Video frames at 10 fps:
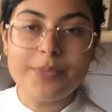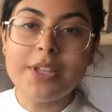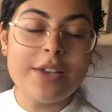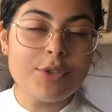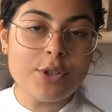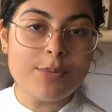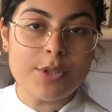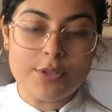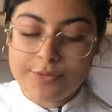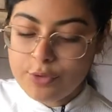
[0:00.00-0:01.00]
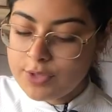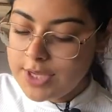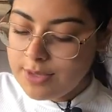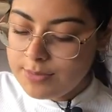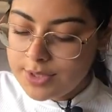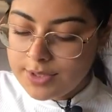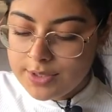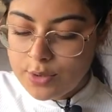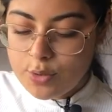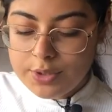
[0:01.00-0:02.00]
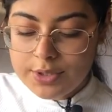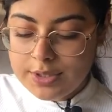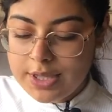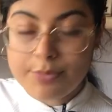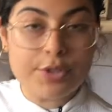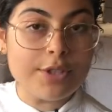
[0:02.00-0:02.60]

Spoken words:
I've talked about this a few times, the coconut collaborative